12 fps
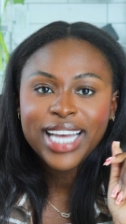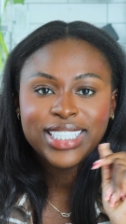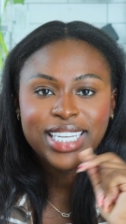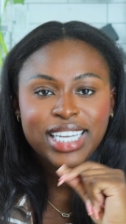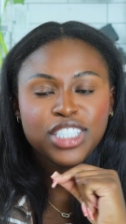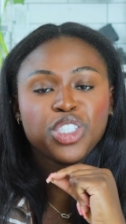that
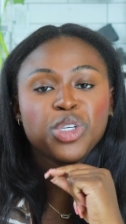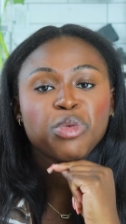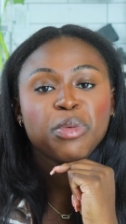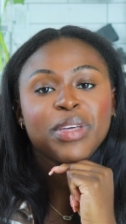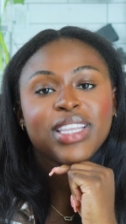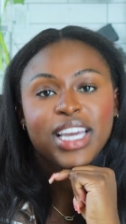SNHU
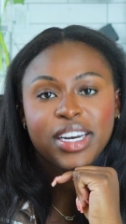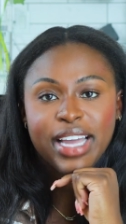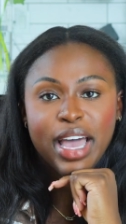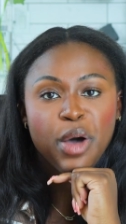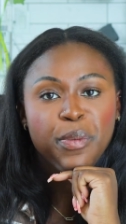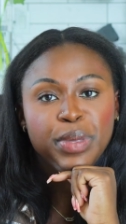will be there
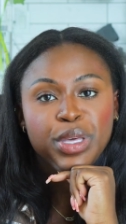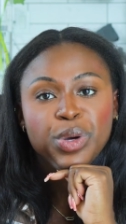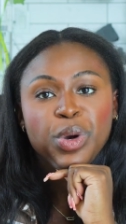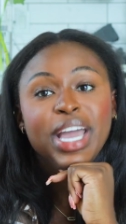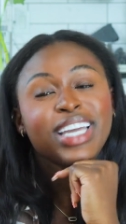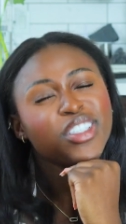to help
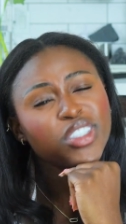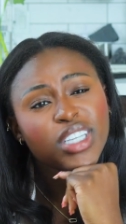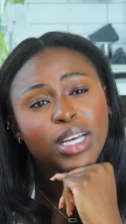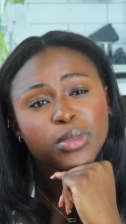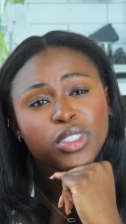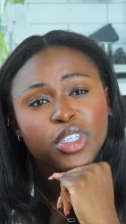you in your
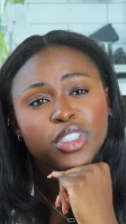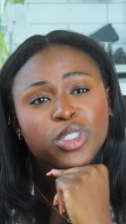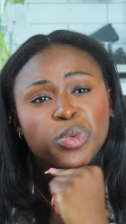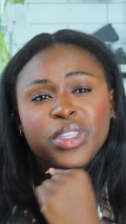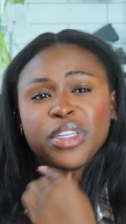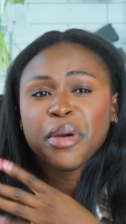job
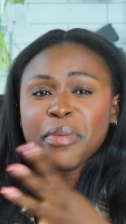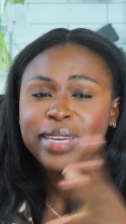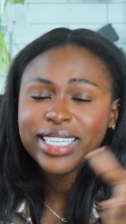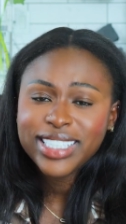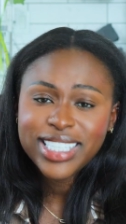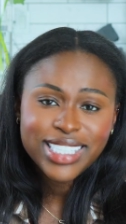search with their
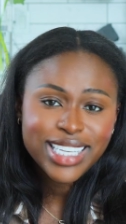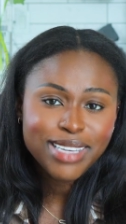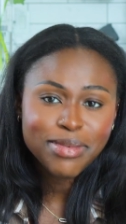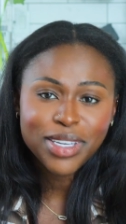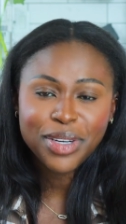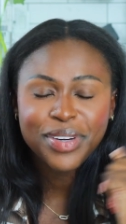amazing
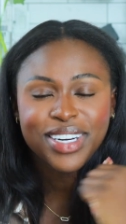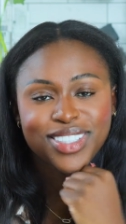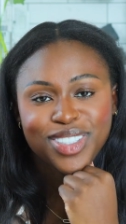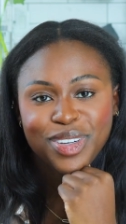team and career